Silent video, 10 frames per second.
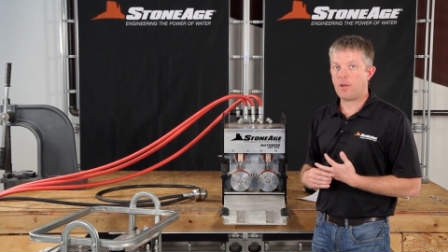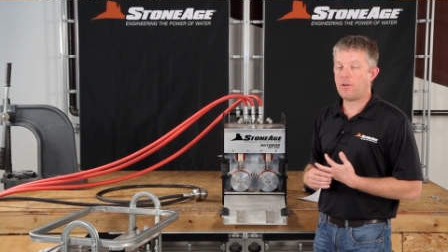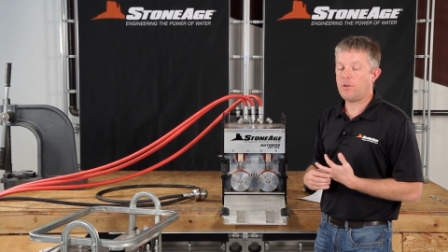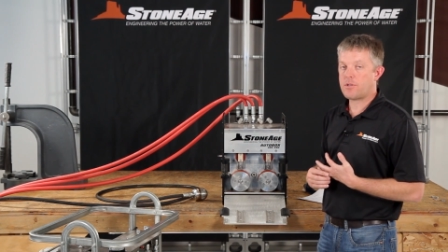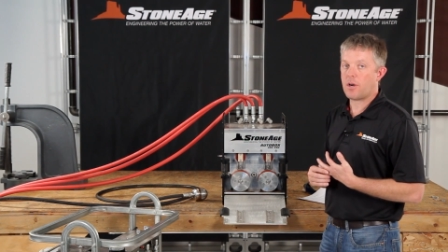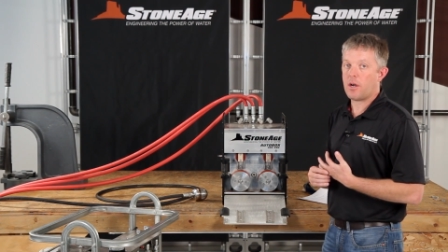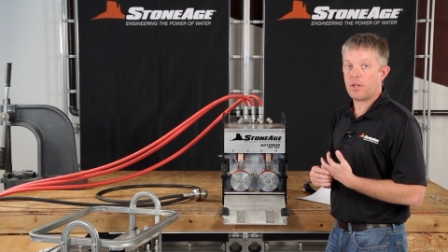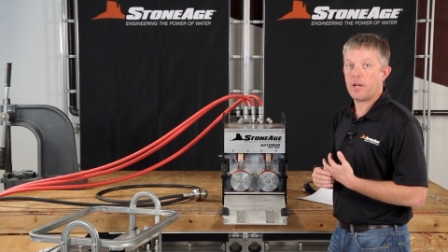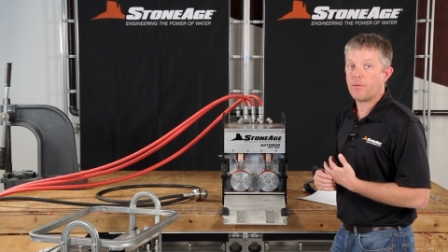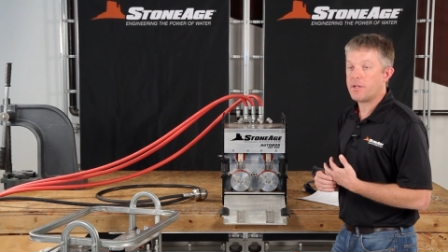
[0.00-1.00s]
You can use our
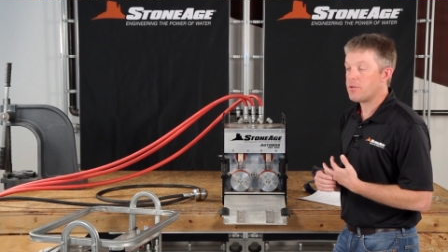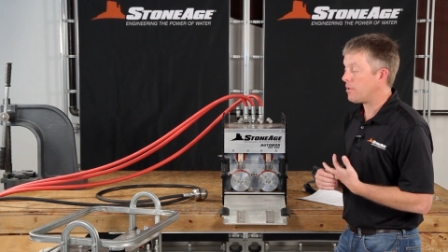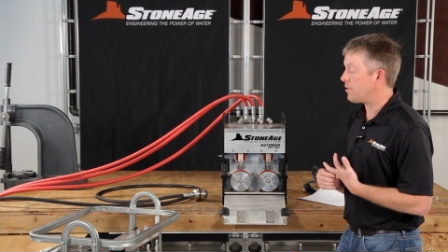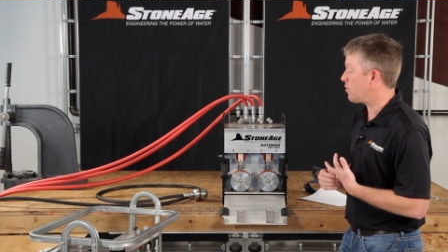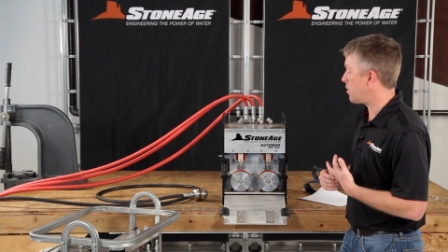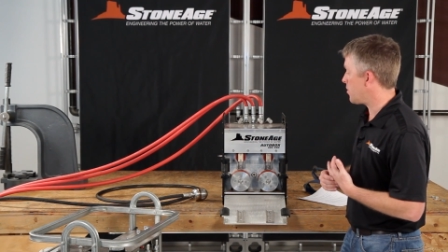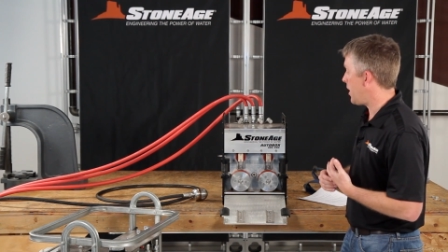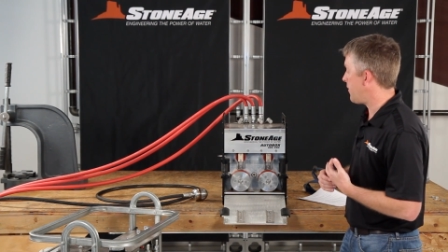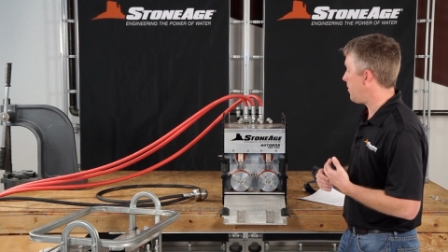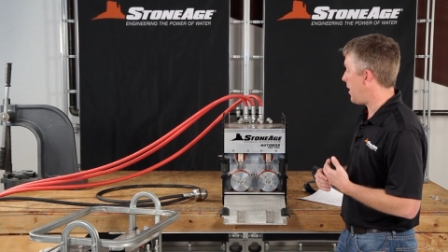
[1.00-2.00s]
online resources, which
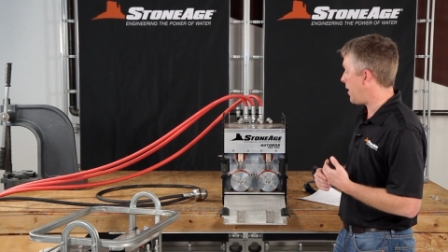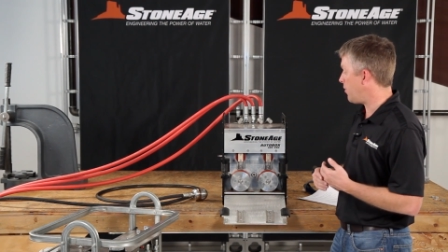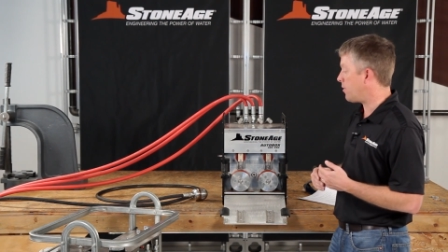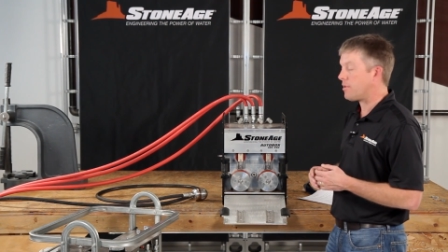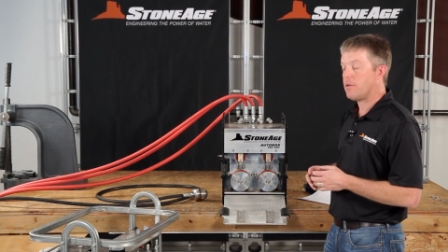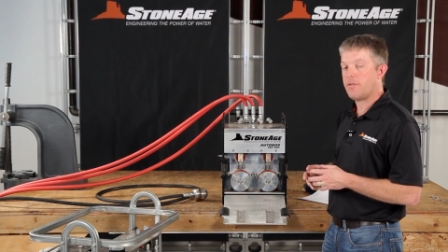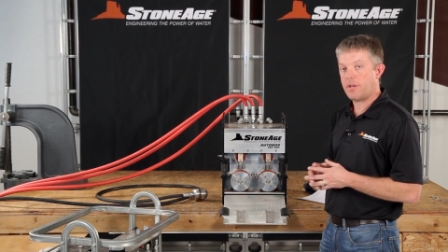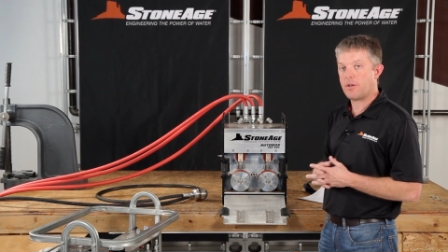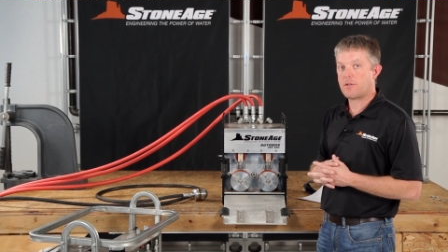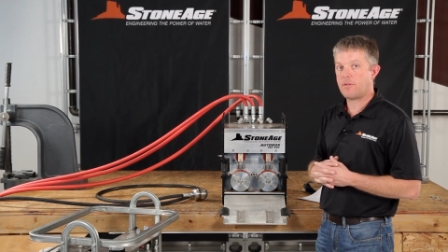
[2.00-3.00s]
will have the manuals and
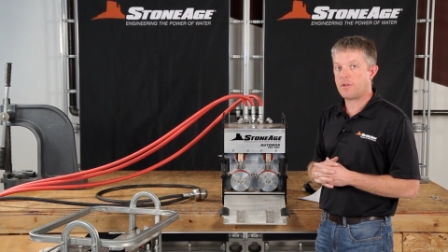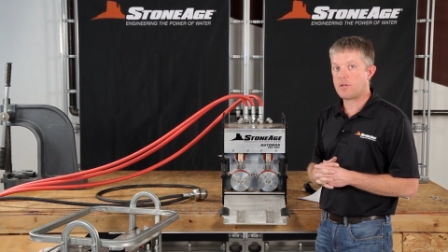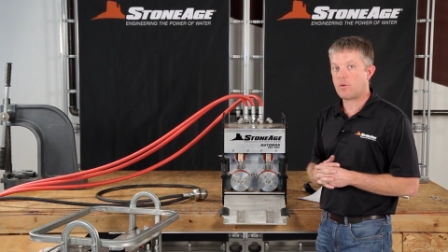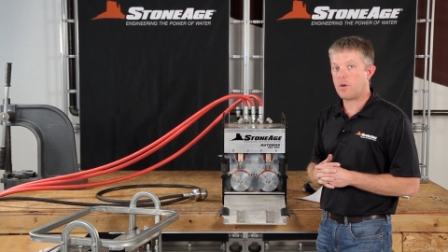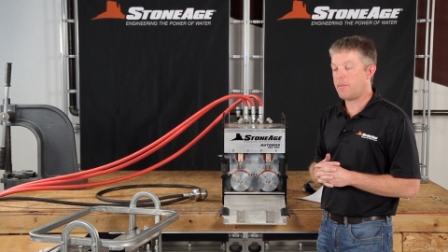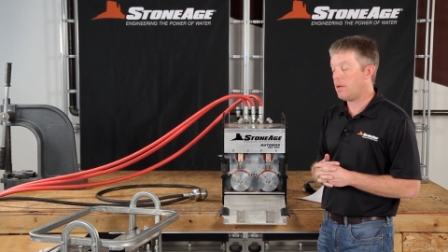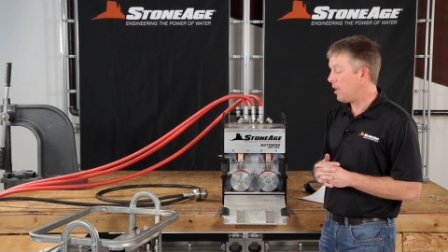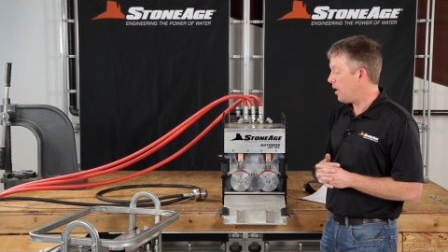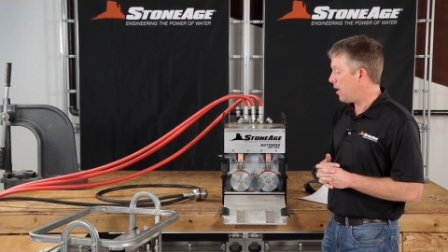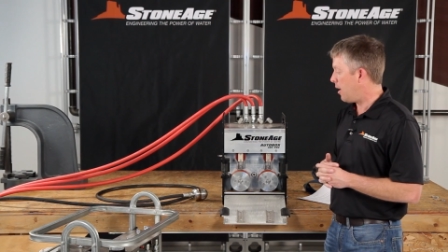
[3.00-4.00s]
the videos for this
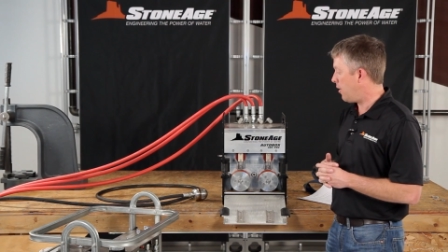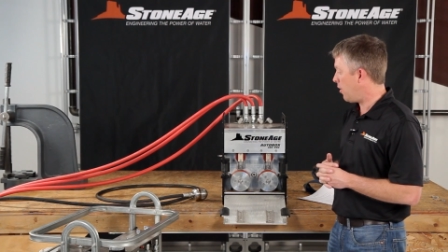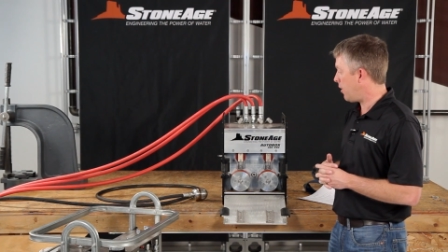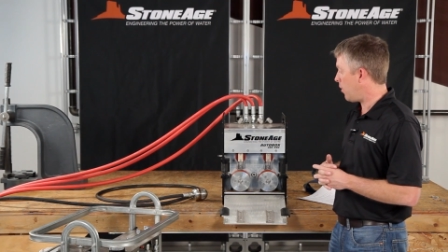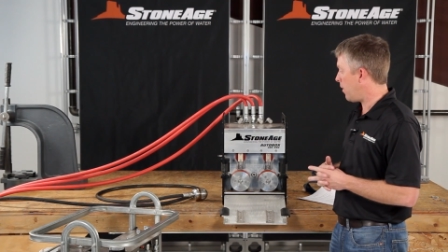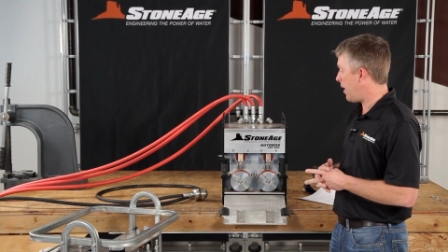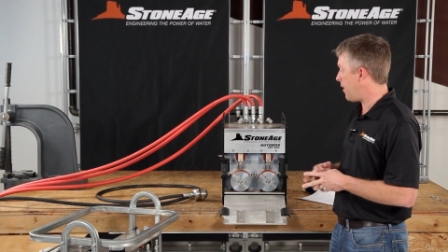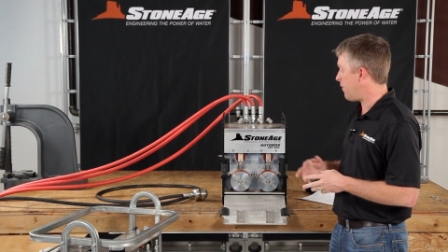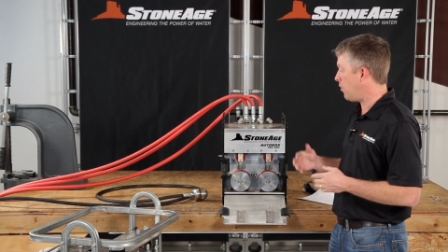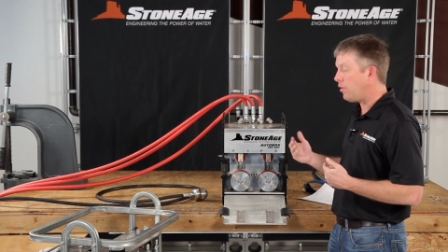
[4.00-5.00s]
equipment, and know that we'll
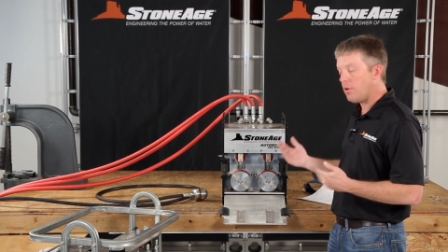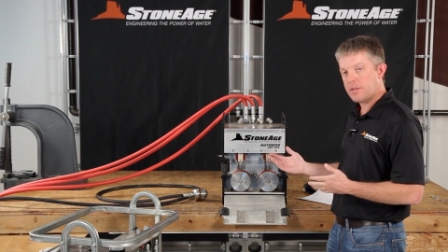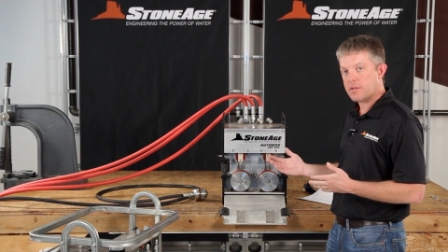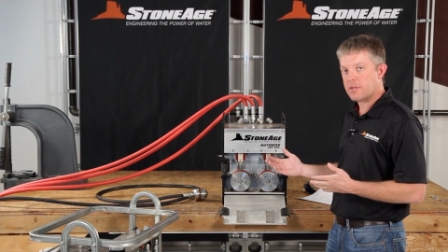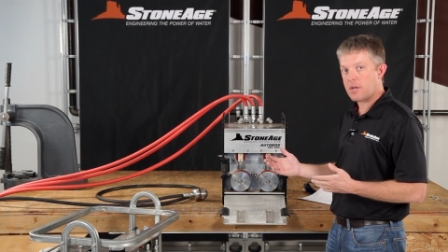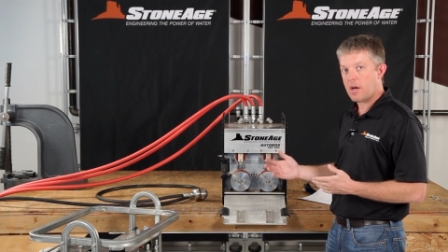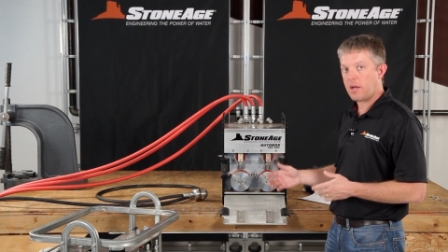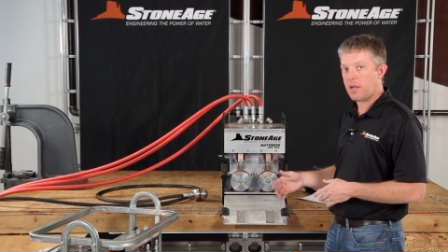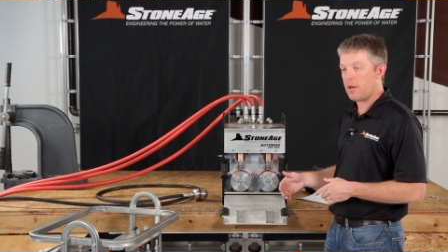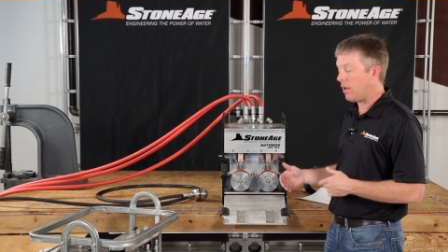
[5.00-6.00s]
have new units in
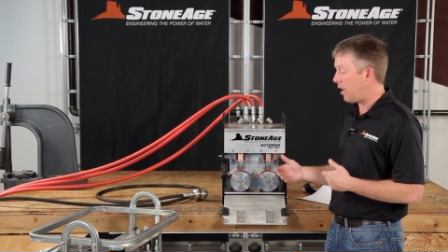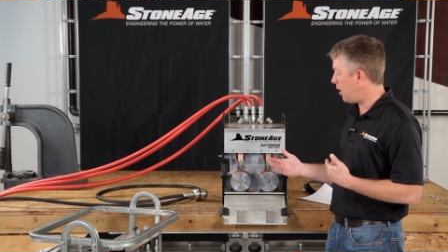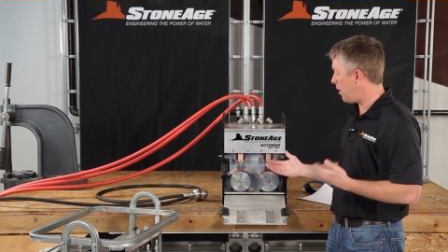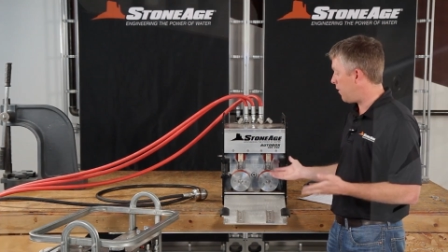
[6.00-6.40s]
stock and any